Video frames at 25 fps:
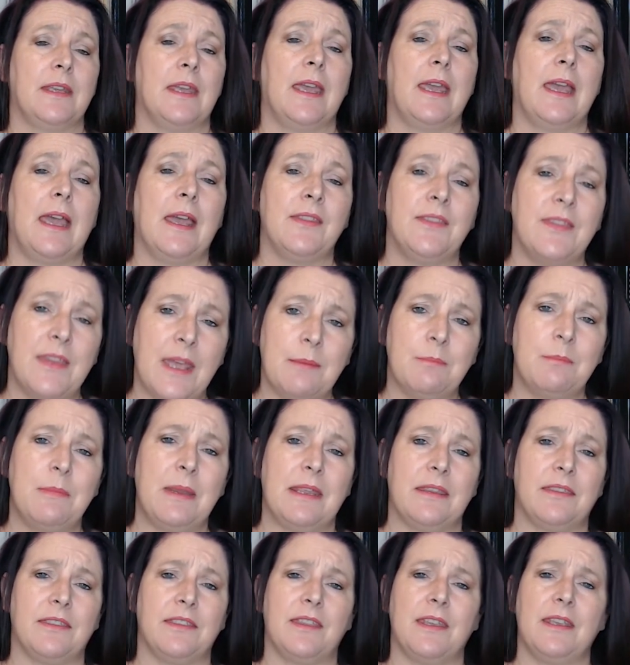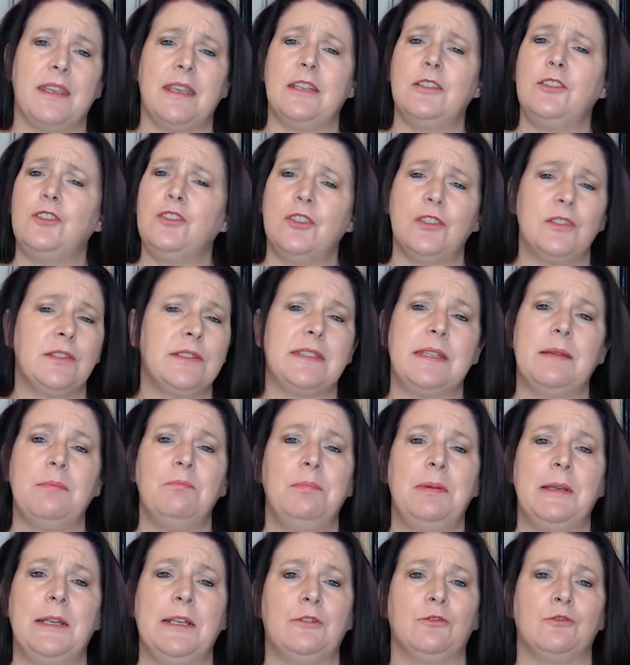And that myth is just
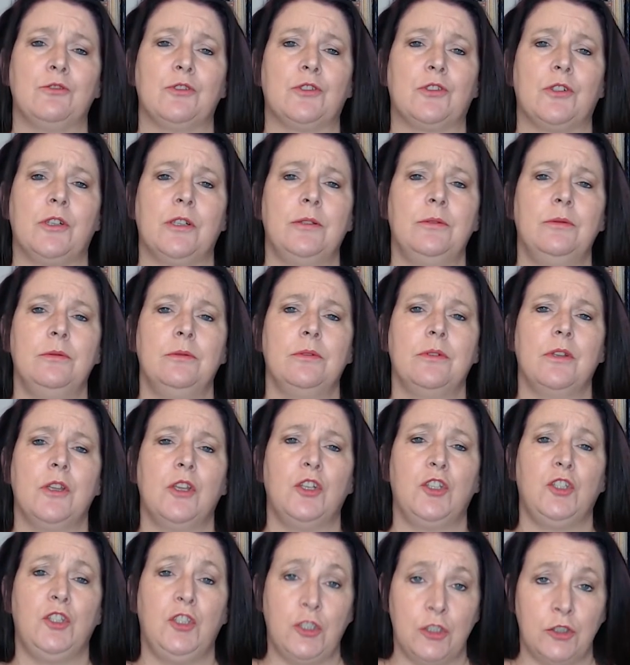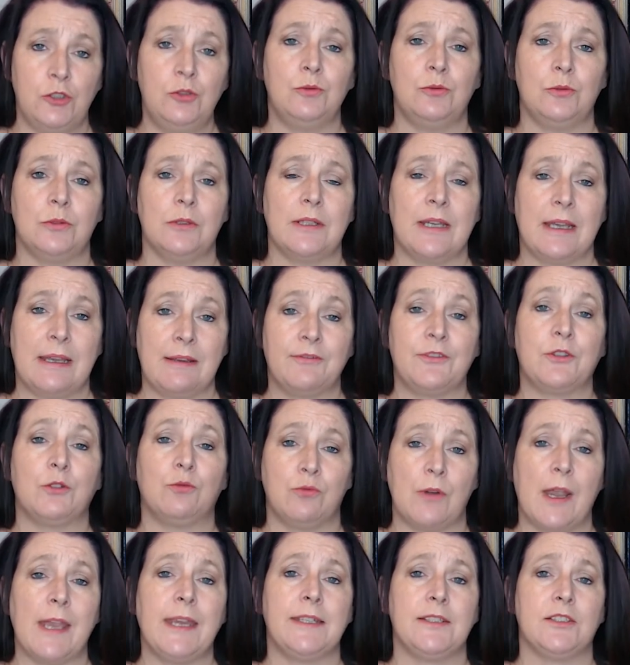simply untrue. You have the
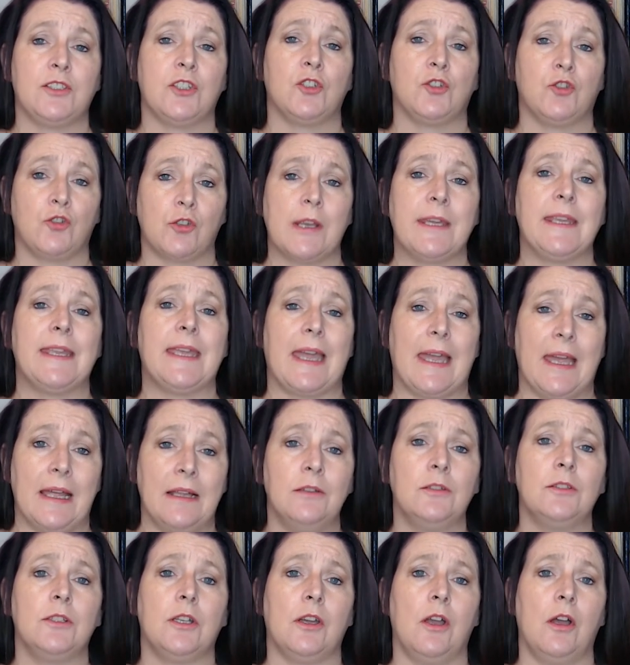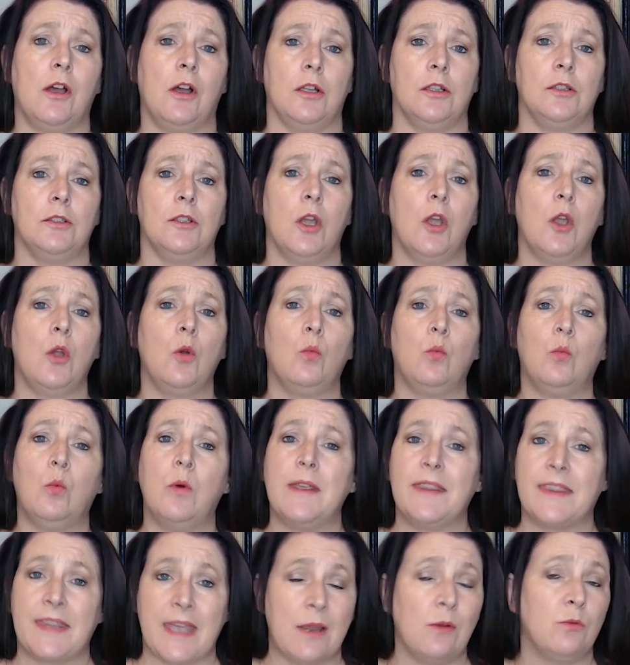right to drink alcohol
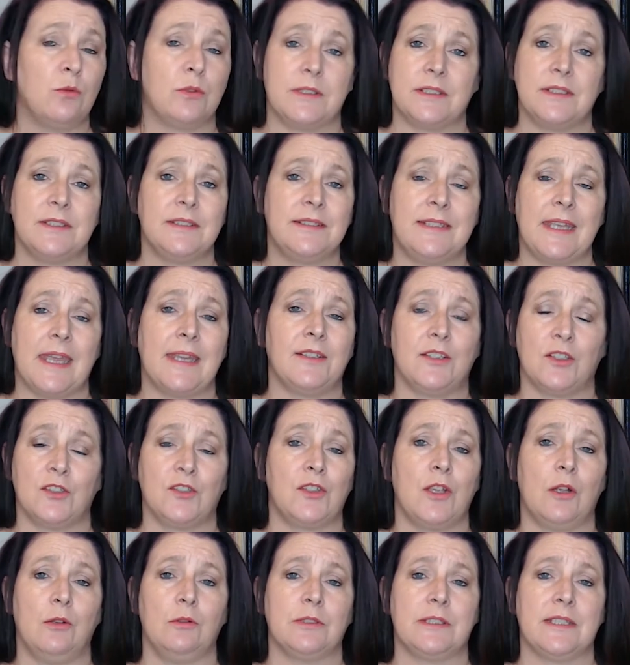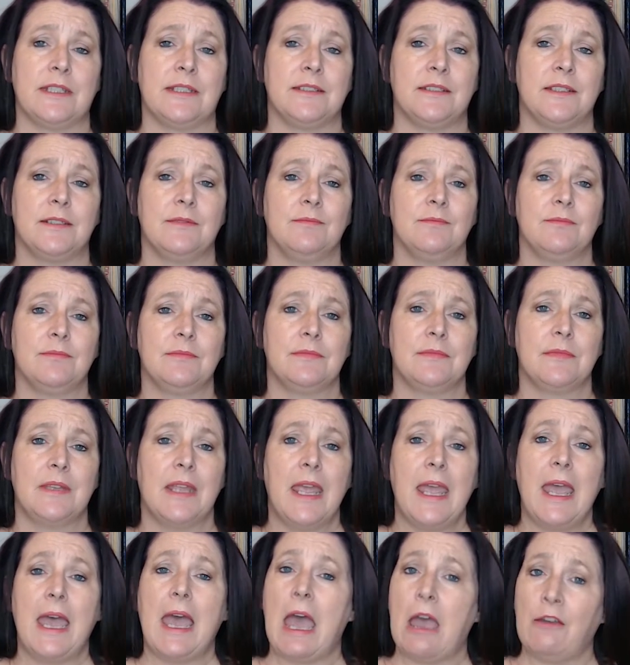without getting assaulted.
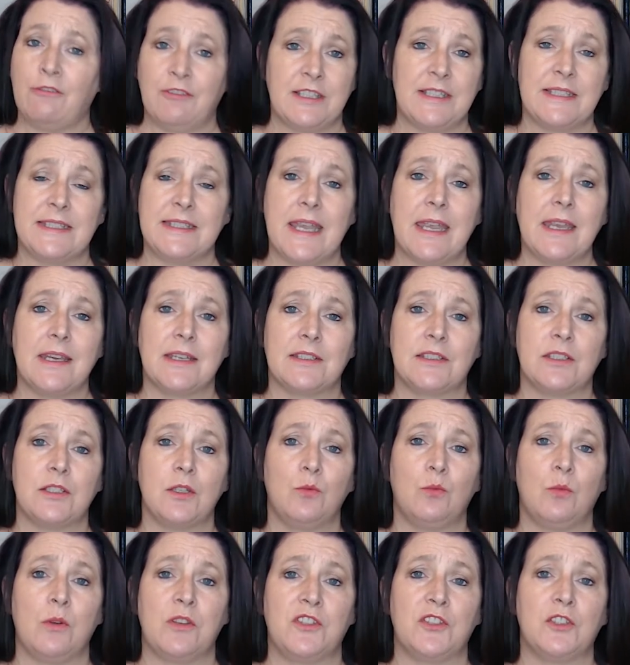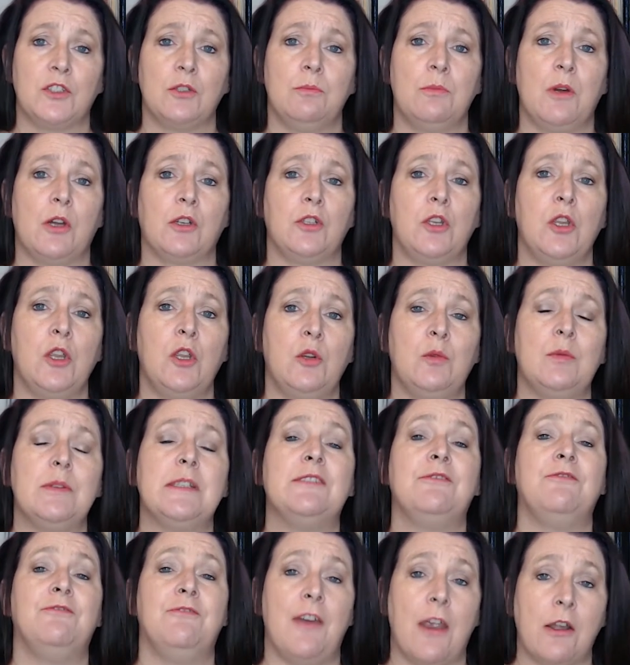Having sex with someone who
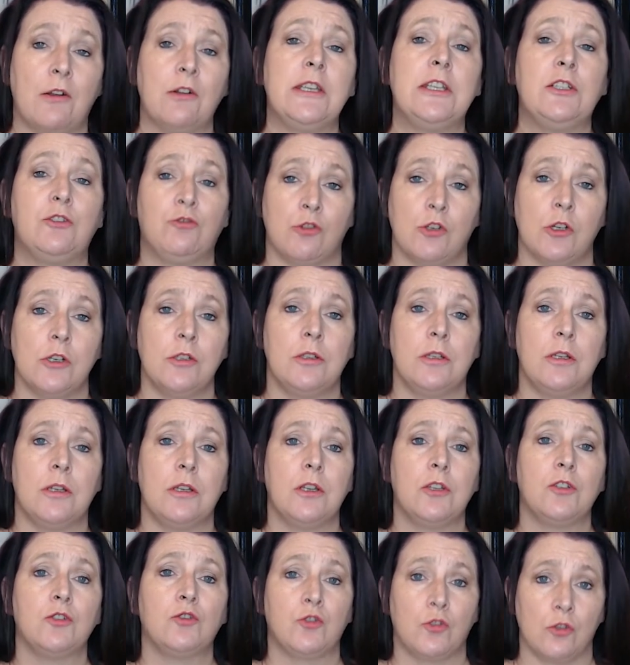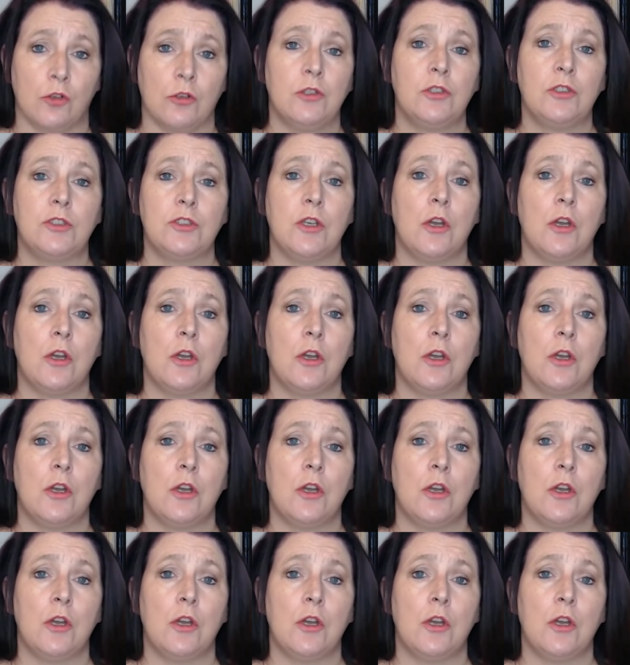is very drunk, drugged